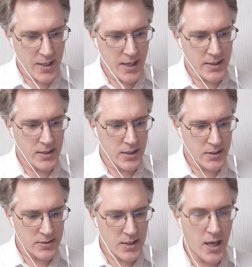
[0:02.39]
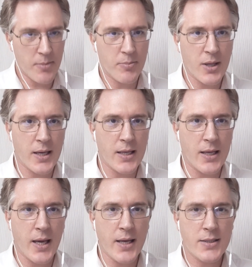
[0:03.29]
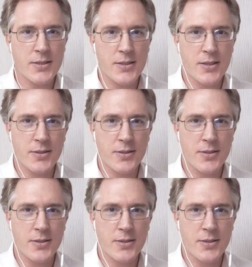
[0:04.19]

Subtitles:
Ideas. I'm Blaine Gates.